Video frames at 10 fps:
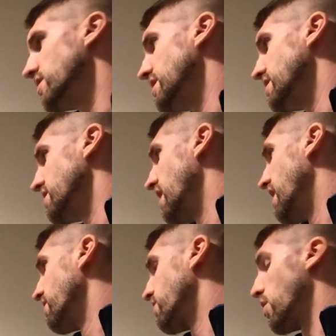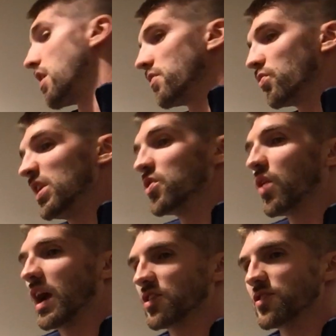is that for our
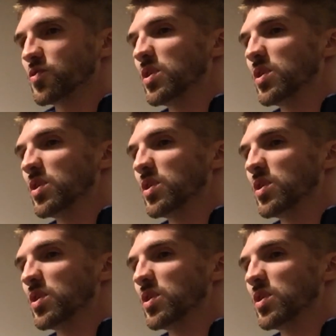redirections,